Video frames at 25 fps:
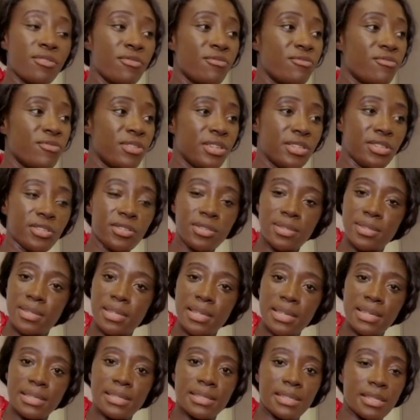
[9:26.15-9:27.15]

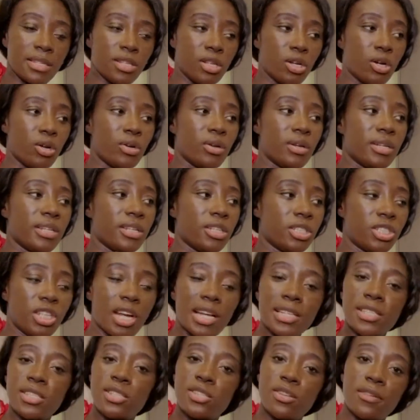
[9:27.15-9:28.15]
reduces the
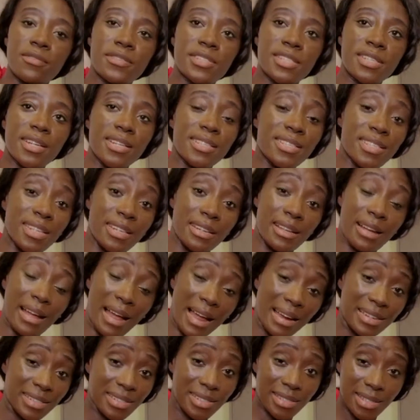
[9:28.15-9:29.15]
chances of certain
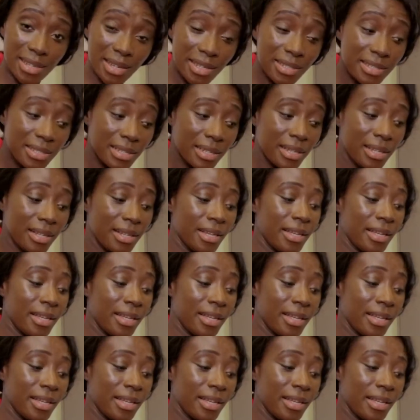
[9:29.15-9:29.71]
cancers.